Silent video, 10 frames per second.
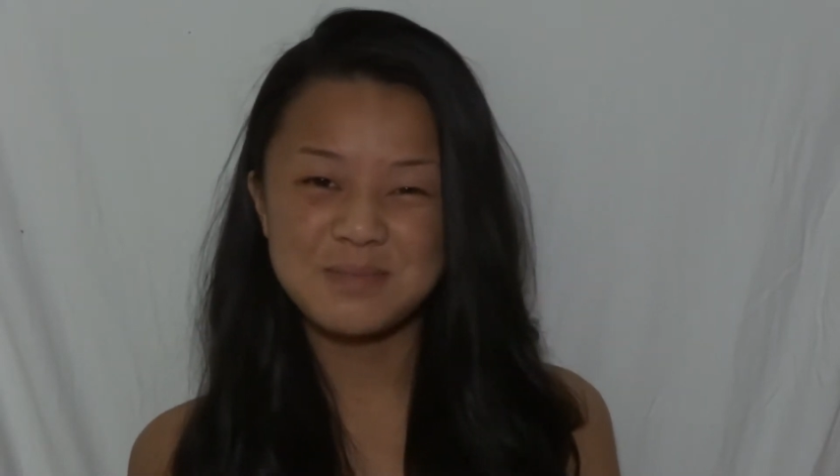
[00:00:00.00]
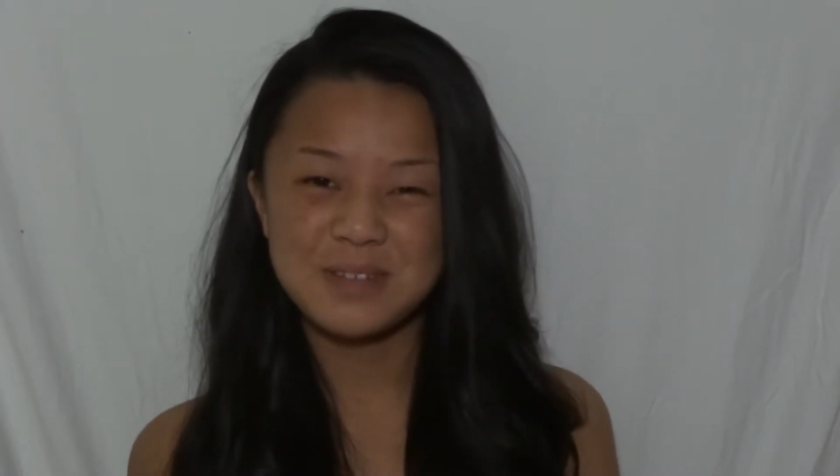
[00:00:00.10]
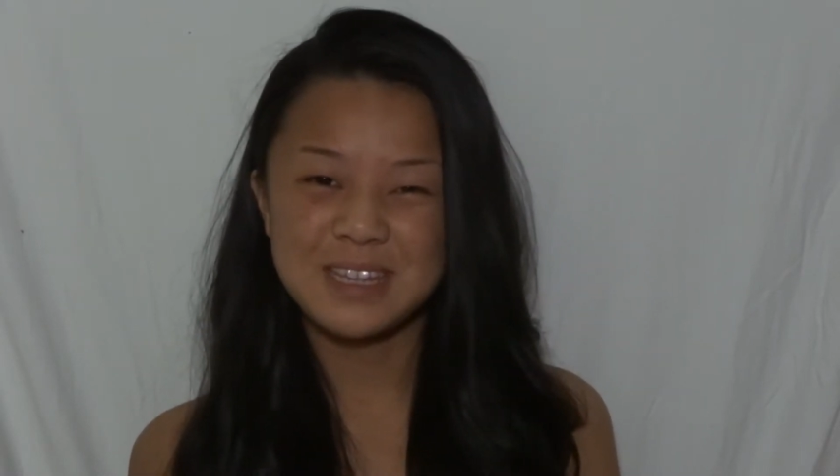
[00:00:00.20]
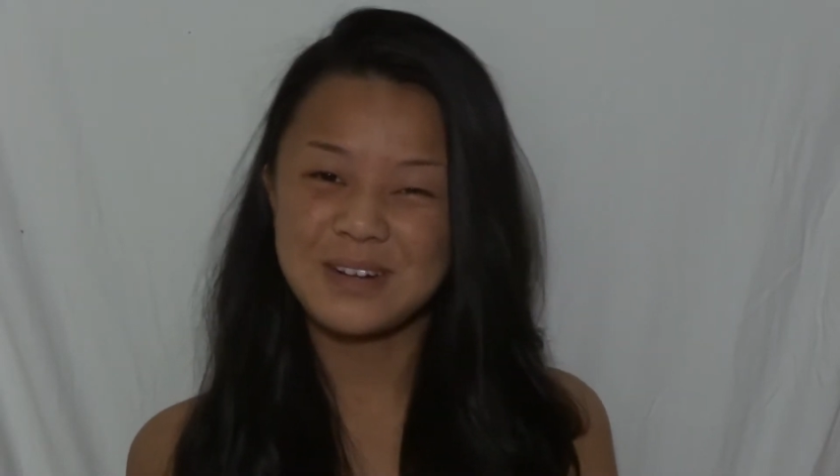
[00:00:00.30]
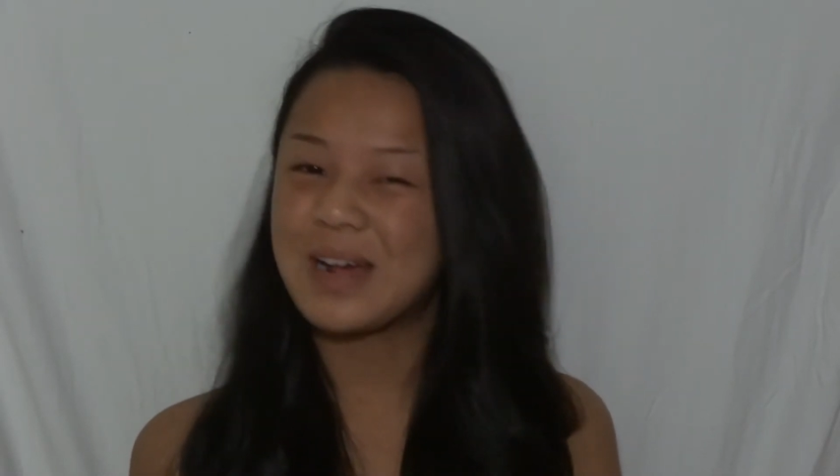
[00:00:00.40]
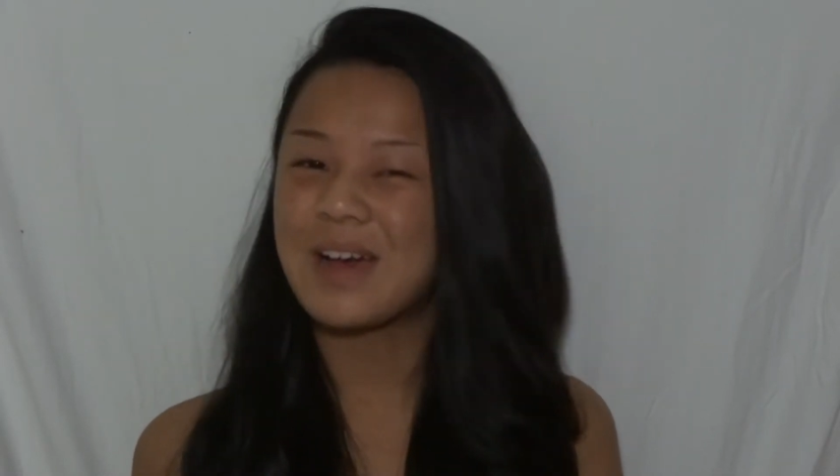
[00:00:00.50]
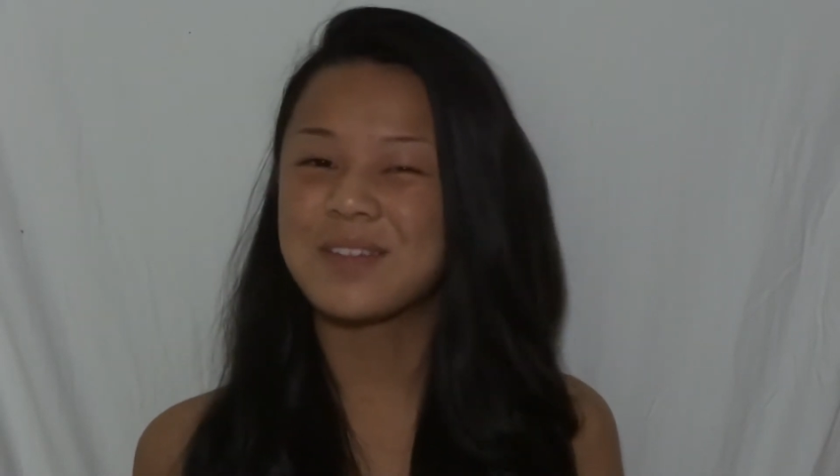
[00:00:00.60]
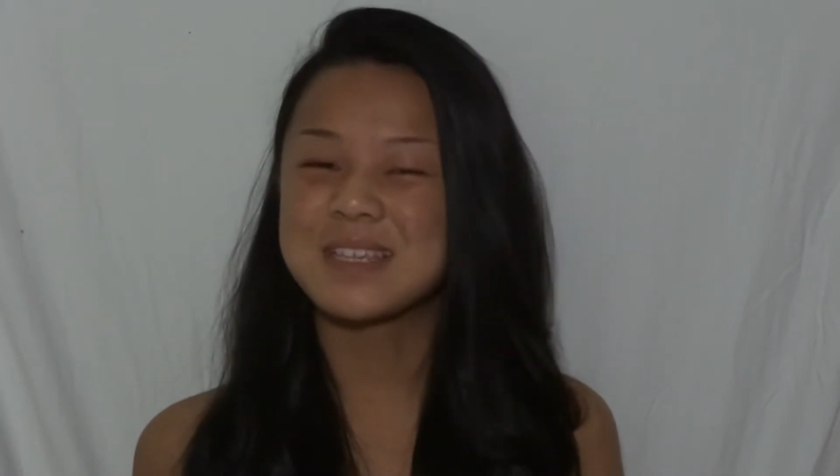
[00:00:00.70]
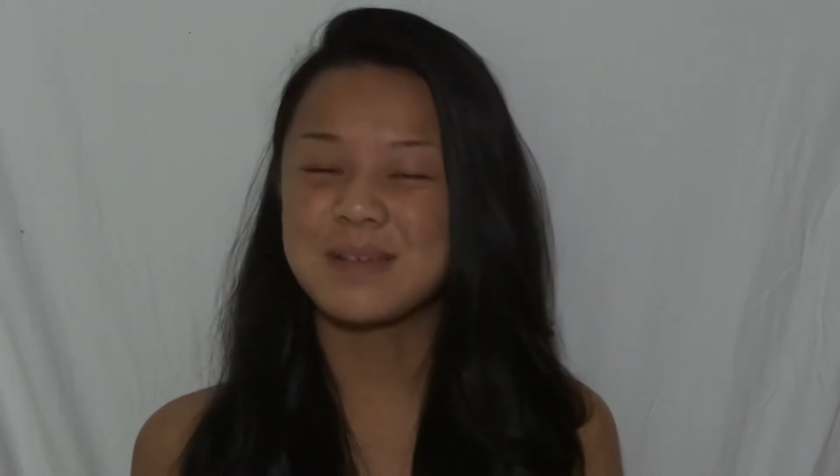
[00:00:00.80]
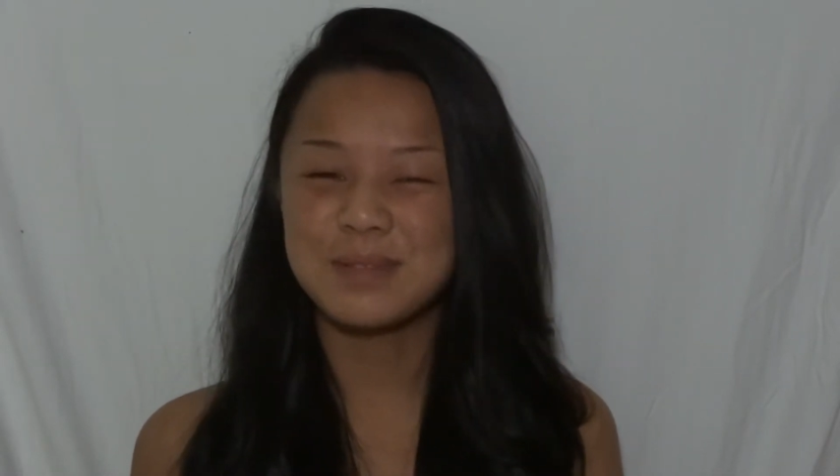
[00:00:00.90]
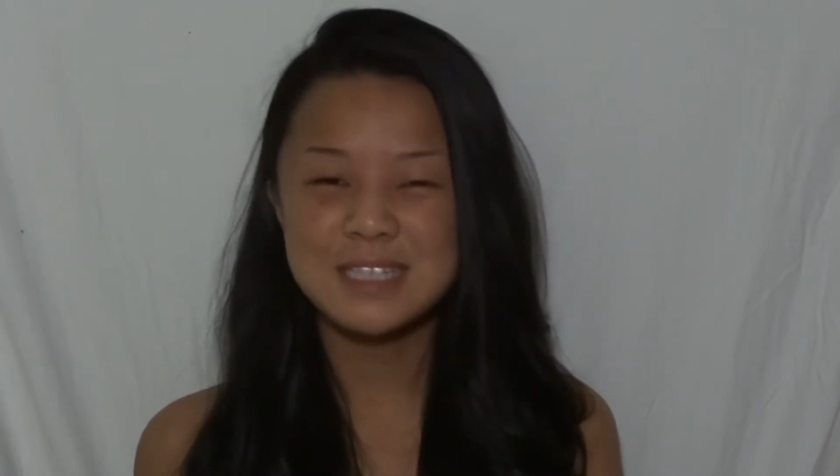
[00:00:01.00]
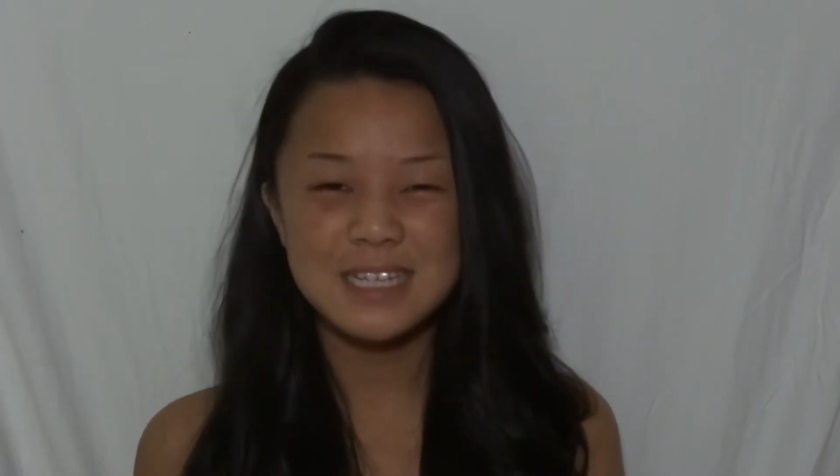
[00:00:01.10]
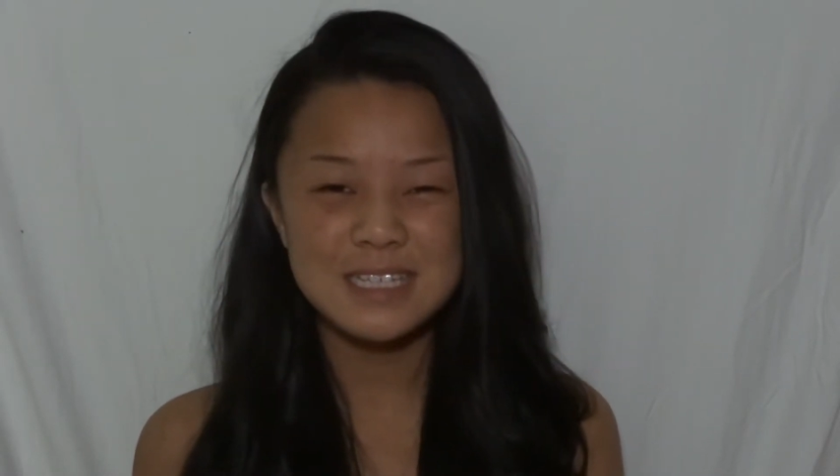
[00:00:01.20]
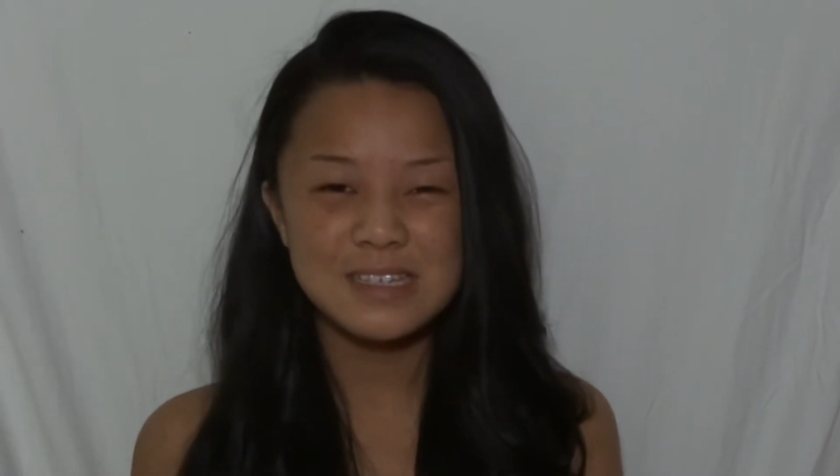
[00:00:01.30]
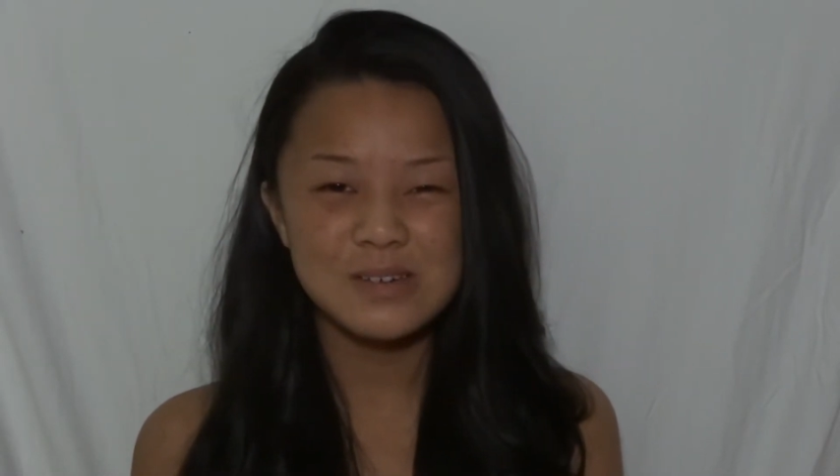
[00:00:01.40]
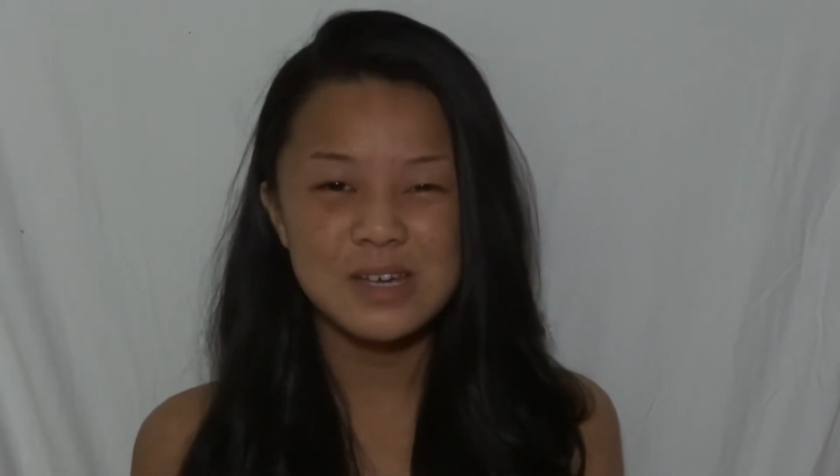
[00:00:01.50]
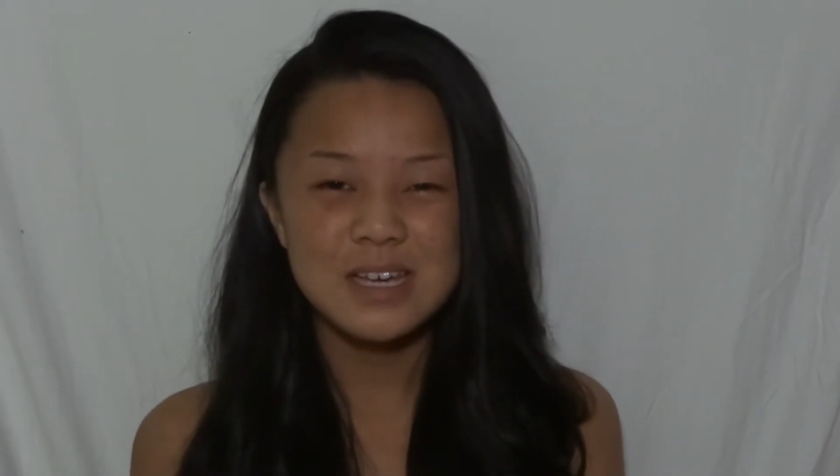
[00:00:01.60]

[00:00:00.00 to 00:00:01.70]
but they don't have the same lids as you.